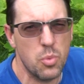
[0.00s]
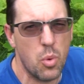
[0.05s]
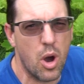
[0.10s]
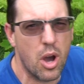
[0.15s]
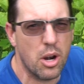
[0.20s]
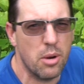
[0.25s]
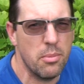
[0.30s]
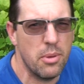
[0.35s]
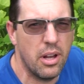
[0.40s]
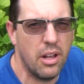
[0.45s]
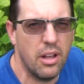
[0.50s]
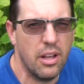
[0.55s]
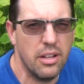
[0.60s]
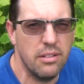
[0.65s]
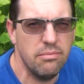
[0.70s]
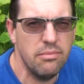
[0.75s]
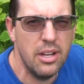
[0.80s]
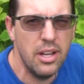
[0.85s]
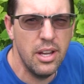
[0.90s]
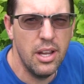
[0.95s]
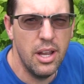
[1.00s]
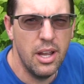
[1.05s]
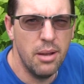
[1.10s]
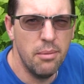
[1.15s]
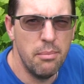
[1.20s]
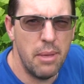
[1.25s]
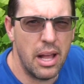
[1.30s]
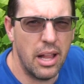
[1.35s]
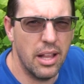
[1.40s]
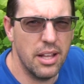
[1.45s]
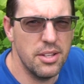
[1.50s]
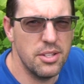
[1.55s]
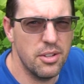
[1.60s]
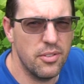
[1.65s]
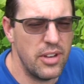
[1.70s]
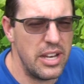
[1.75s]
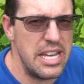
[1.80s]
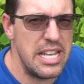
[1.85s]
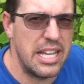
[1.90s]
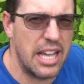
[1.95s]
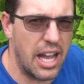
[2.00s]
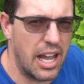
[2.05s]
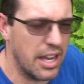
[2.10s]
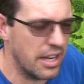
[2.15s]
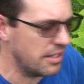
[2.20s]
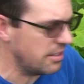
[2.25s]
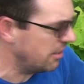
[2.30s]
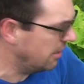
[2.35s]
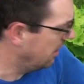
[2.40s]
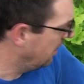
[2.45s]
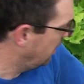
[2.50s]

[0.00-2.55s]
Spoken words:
watermelon, melons of any kind,